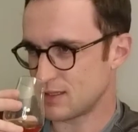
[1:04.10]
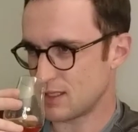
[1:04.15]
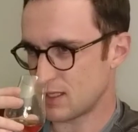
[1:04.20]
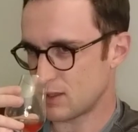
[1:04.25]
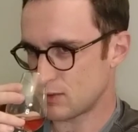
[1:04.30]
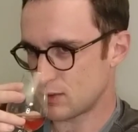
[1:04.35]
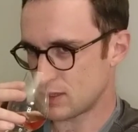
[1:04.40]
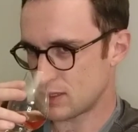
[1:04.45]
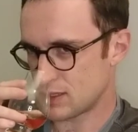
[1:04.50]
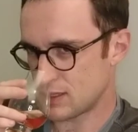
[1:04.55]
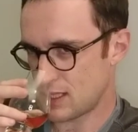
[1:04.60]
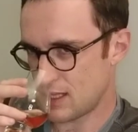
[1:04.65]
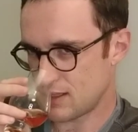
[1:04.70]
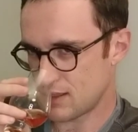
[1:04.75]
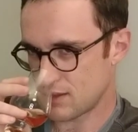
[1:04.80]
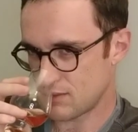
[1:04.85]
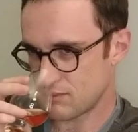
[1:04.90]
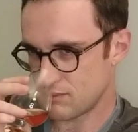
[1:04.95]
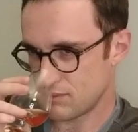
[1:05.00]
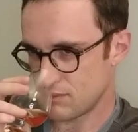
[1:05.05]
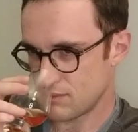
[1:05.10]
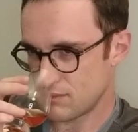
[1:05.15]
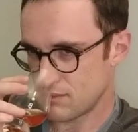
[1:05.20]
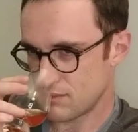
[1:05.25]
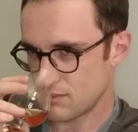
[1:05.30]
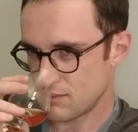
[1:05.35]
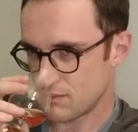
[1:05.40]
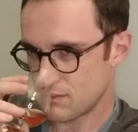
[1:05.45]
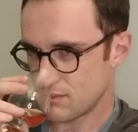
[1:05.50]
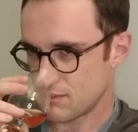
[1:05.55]
licorice scent,
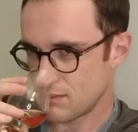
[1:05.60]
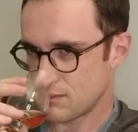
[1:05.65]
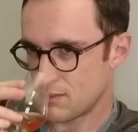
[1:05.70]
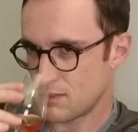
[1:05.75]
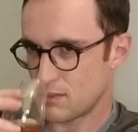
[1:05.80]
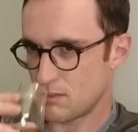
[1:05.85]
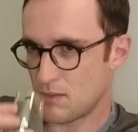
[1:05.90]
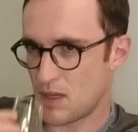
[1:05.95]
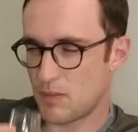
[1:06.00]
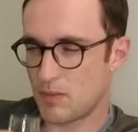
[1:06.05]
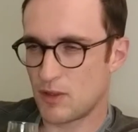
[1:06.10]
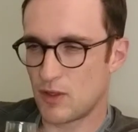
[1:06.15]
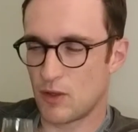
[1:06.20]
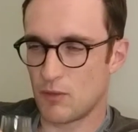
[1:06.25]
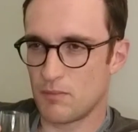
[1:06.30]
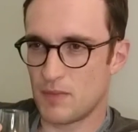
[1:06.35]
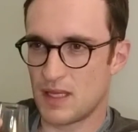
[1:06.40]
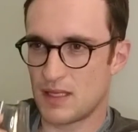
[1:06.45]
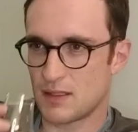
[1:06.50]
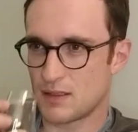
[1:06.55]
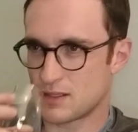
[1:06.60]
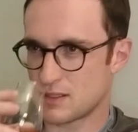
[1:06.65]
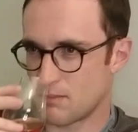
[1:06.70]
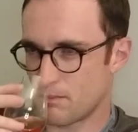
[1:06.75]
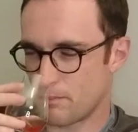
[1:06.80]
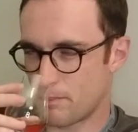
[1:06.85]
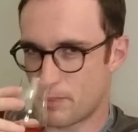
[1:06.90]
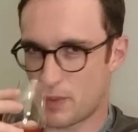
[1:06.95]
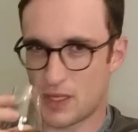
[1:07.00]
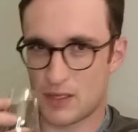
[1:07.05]
maybe a little mint,
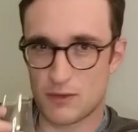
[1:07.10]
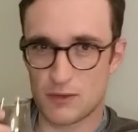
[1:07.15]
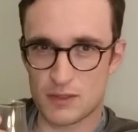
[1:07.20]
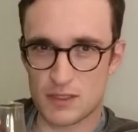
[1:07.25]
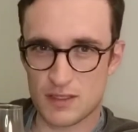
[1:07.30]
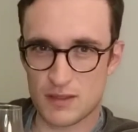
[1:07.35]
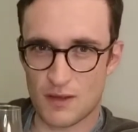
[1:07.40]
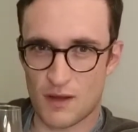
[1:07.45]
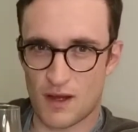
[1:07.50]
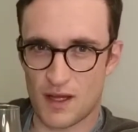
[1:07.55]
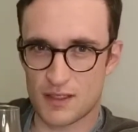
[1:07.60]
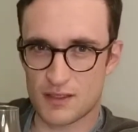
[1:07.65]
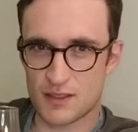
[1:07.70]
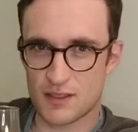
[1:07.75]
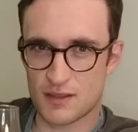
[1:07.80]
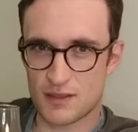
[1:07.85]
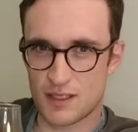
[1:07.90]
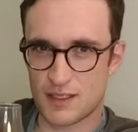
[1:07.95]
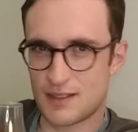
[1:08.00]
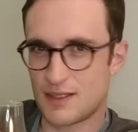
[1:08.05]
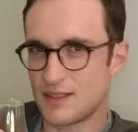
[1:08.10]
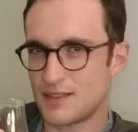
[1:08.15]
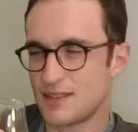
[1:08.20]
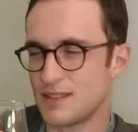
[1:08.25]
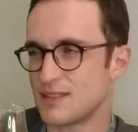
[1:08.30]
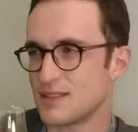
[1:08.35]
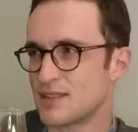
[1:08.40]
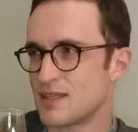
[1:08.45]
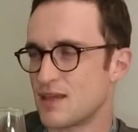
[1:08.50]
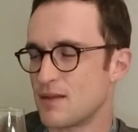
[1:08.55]
some butterscotch. Like this
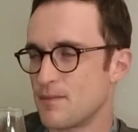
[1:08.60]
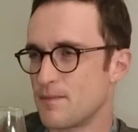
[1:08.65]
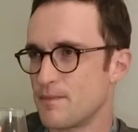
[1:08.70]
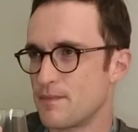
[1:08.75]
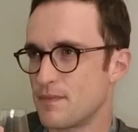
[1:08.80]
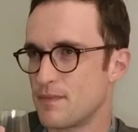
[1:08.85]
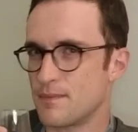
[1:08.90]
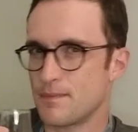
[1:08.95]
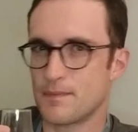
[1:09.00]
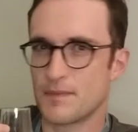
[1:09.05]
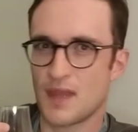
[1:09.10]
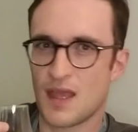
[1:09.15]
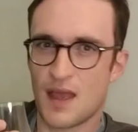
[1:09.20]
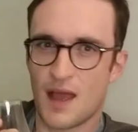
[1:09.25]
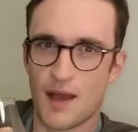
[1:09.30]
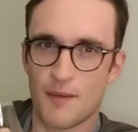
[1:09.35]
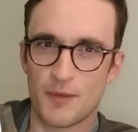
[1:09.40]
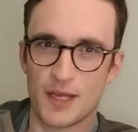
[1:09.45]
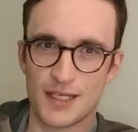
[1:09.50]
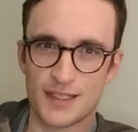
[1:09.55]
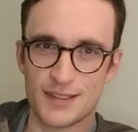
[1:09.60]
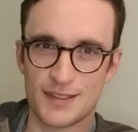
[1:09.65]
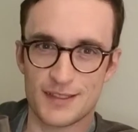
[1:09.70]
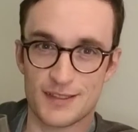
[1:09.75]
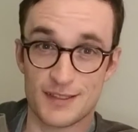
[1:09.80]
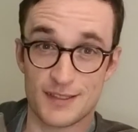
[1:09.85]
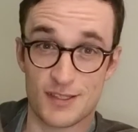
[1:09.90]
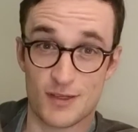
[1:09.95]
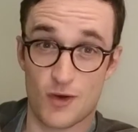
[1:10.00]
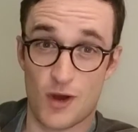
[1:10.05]
is, I'm not going to
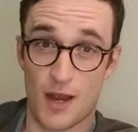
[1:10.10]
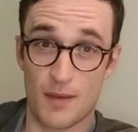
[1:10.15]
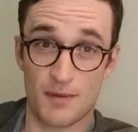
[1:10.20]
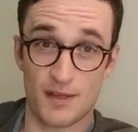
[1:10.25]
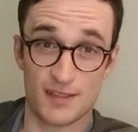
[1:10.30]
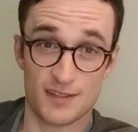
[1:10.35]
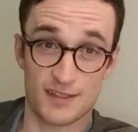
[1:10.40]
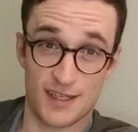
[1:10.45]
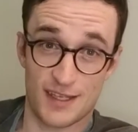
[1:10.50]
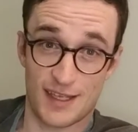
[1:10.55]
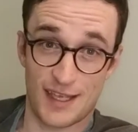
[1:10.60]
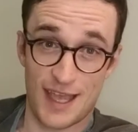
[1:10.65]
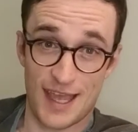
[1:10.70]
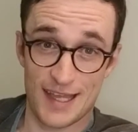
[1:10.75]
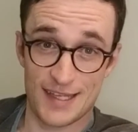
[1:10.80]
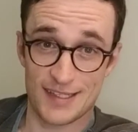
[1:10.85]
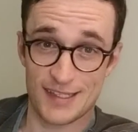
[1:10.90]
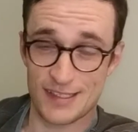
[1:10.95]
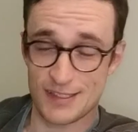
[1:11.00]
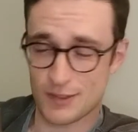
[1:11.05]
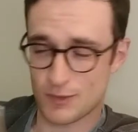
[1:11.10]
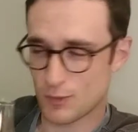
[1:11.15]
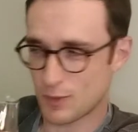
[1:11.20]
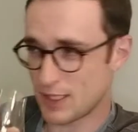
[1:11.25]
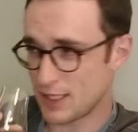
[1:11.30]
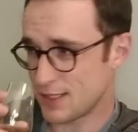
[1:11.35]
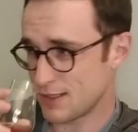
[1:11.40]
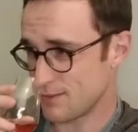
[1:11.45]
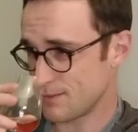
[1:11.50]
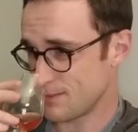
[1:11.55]
describe it as like candy
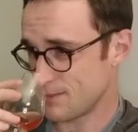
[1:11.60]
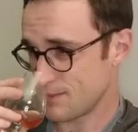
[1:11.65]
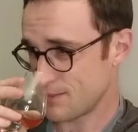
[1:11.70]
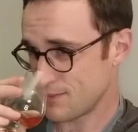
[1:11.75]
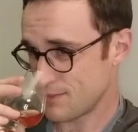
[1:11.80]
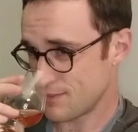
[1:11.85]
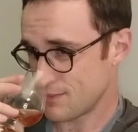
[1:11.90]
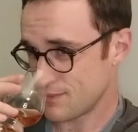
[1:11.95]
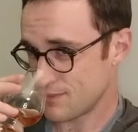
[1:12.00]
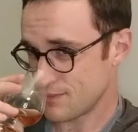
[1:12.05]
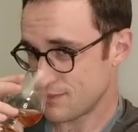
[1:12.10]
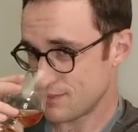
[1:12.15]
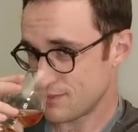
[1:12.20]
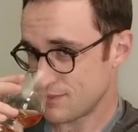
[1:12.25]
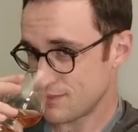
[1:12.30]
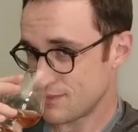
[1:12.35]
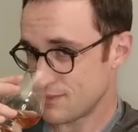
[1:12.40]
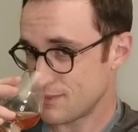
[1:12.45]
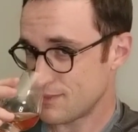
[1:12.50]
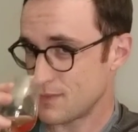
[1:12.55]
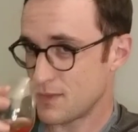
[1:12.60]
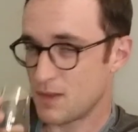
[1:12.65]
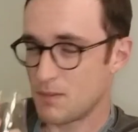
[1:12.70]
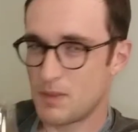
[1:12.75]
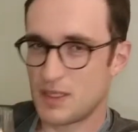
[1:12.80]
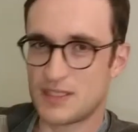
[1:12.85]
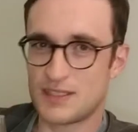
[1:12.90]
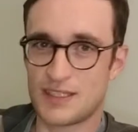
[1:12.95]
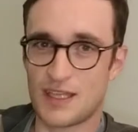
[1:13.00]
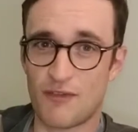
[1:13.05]
sweet,
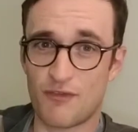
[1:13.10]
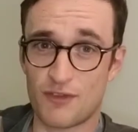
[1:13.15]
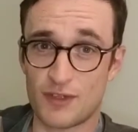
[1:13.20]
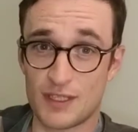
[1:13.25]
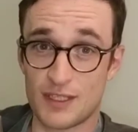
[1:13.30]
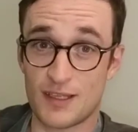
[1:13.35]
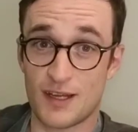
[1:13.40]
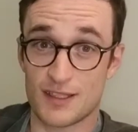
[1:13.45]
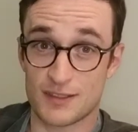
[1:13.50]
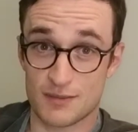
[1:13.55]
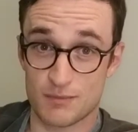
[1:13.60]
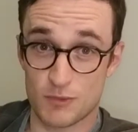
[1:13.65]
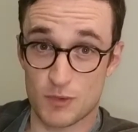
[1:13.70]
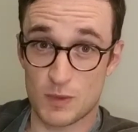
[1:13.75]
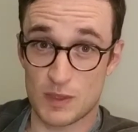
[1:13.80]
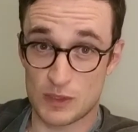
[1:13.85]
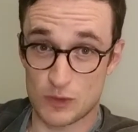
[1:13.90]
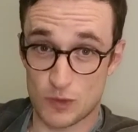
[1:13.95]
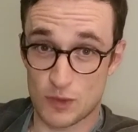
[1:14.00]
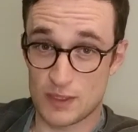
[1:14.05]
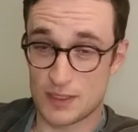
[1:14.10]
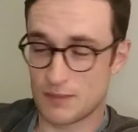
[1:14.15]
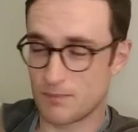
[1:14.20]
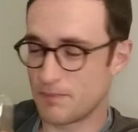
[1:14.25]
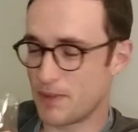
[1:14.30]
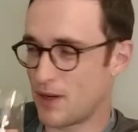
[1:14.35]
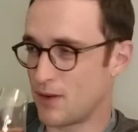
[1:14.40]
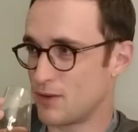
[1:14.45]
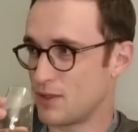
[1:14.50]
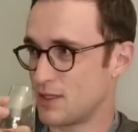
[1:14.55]
but it's definitely got some sweet treats
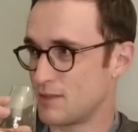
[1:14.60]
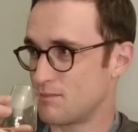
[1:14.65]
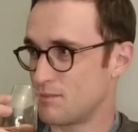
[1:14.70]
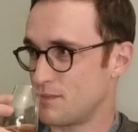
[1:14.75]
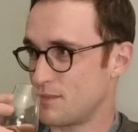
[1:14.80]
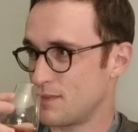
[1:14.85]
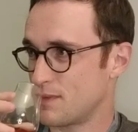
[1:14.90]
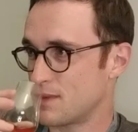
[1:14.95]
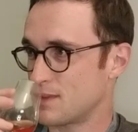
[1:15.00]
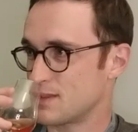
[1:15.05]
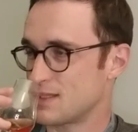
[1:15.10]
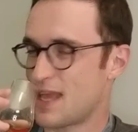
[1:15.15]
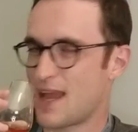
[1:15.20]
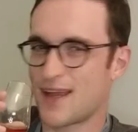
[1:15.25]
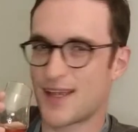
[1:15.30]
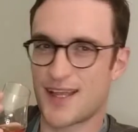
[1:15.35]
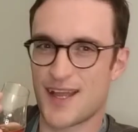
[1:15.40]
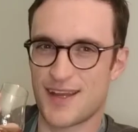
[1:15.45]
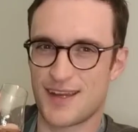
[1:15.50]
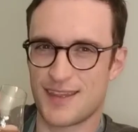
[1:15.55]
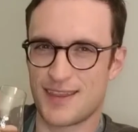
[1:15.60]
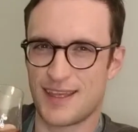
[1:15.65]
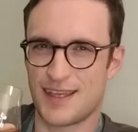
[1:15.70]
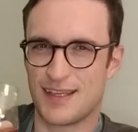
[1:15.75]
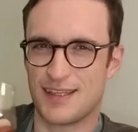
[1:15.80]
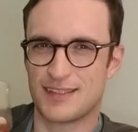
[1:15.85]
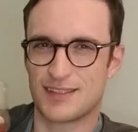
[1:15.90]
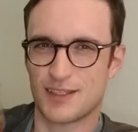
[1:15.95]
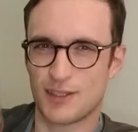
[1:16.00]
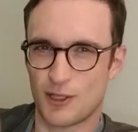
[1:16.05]
about it. It's that kind of thing.
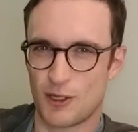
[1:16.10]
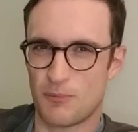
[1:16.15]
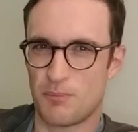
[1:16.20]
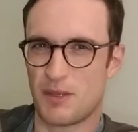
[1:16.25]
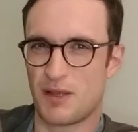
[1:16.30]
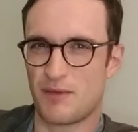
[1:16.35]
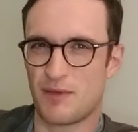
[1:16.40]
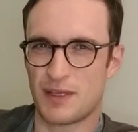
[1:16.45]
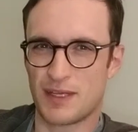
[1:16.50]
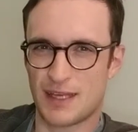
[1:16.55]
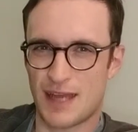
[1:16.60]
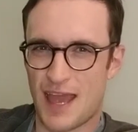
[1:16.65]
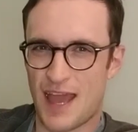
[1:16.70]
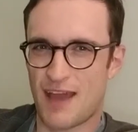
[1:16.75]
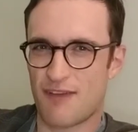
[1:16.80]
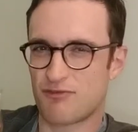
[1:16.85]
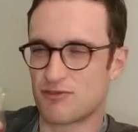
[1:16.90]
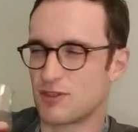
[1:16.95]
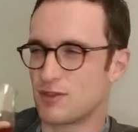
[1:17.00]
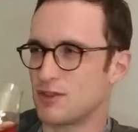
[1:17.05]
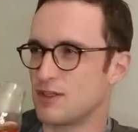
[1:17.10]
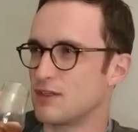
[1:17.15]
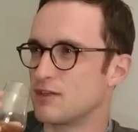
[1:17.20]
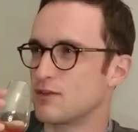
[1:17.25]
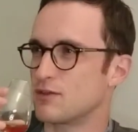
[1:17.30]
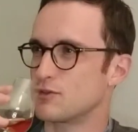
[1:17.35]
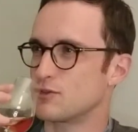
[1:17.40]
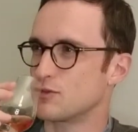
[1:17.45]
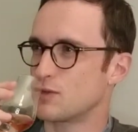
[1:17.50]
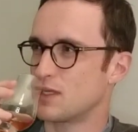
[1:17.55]
It's a little bit like an after
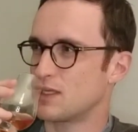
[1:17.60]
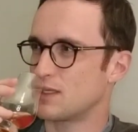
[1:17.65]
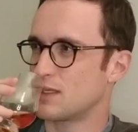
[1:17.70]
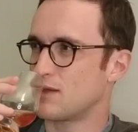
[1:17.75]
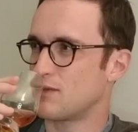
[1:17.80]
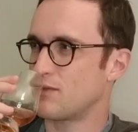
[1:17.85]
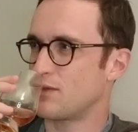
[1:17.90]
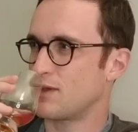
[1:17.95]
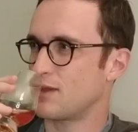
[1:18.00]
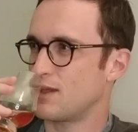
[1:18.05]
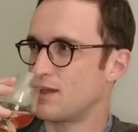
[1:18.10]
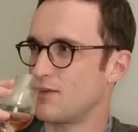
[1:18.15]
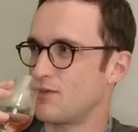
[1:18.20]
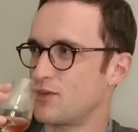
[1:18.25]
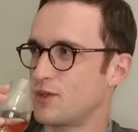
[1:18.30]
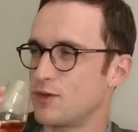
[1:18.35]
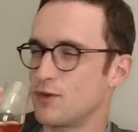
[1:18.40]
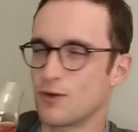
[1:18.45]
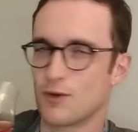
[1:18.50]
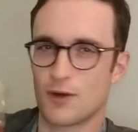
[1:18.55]
dinner drink if